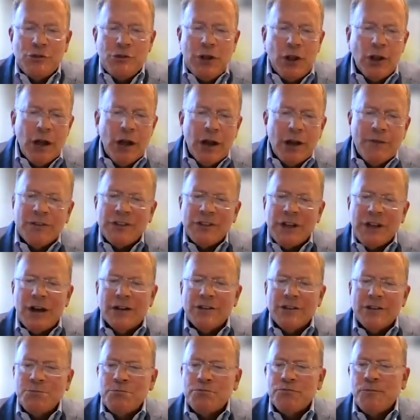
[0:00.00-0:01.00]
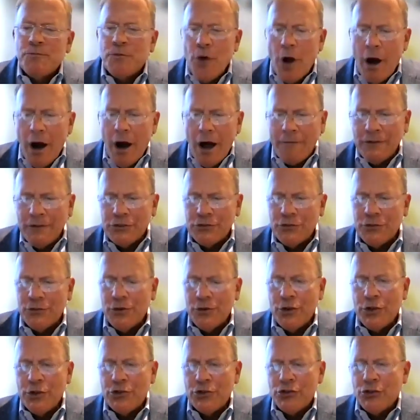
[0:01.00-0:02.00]
lot of our office
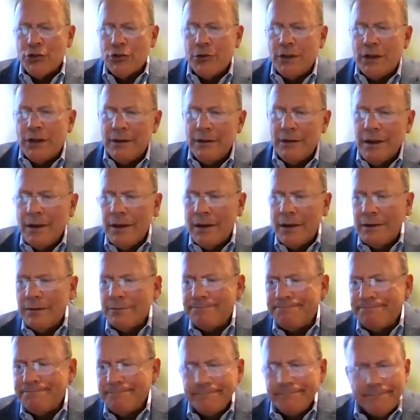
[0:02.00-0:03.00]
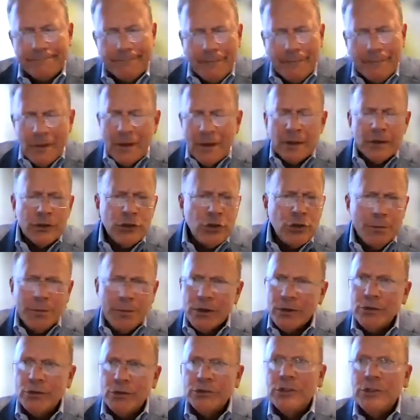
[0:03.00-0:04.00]
furniture and
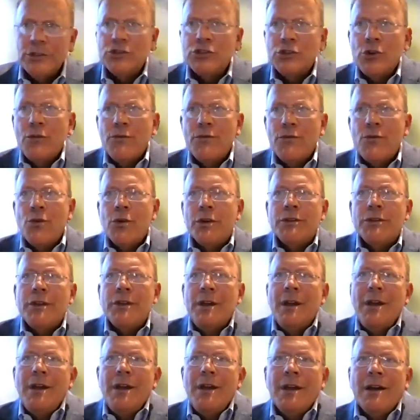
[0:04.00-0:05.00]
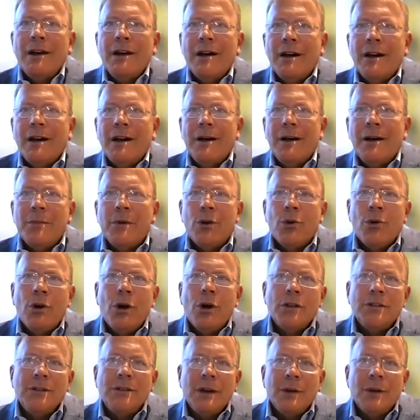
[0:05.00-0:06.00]
cubicles and so forth are
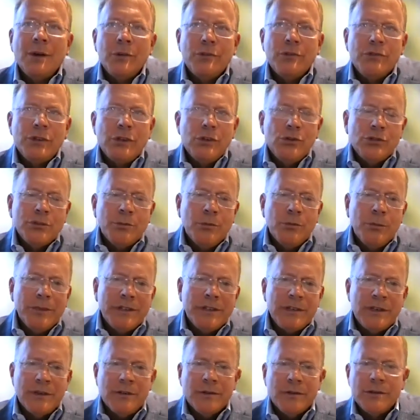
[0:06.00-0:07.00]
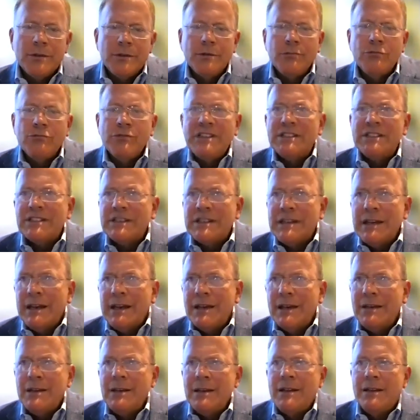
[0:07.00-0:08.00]
all done with reusable material,
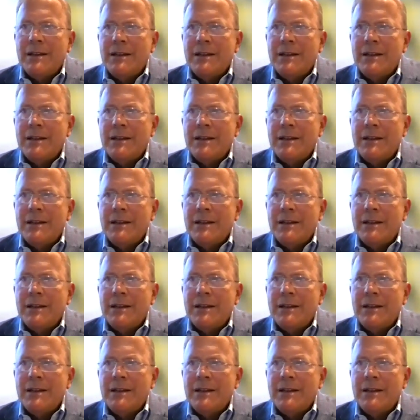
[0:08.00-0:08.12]
reskinned,